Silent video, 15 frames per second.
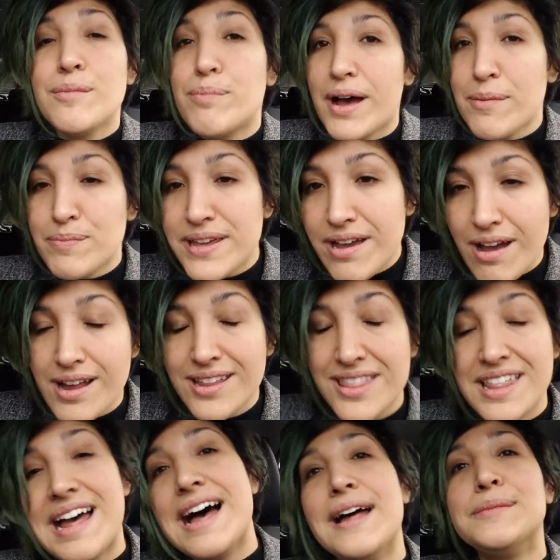But
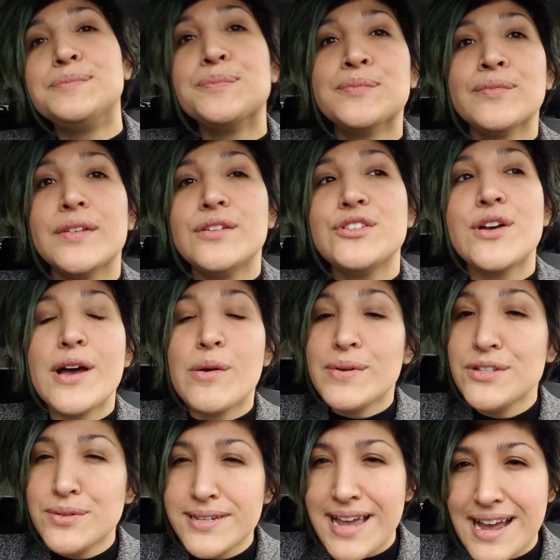beyond that, so I
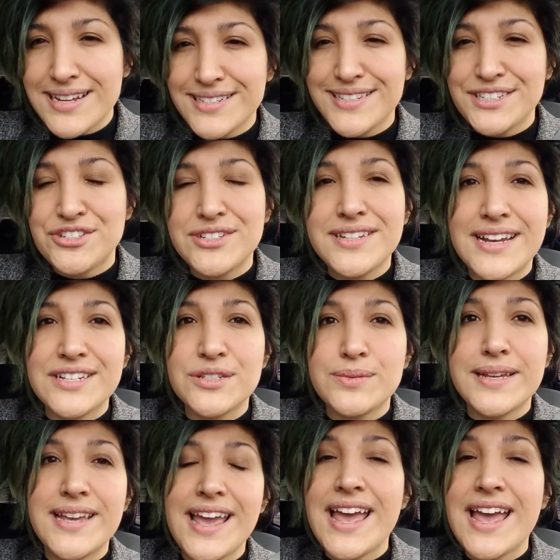went to a gas station last week,